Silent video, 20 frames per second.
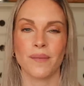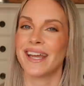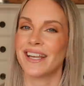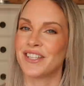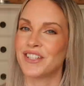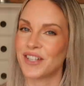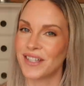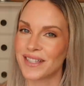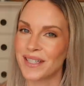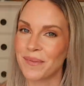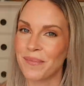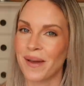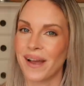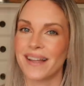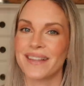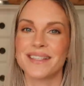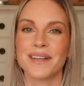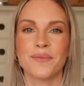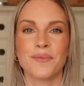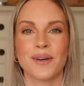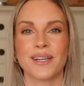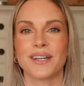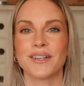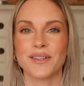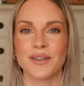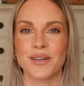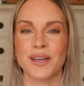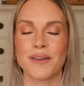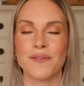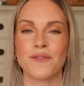It just depends on what you're
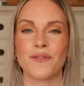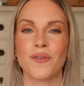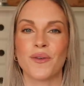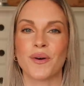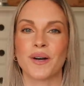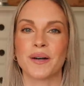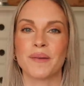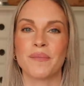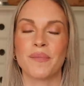looking for,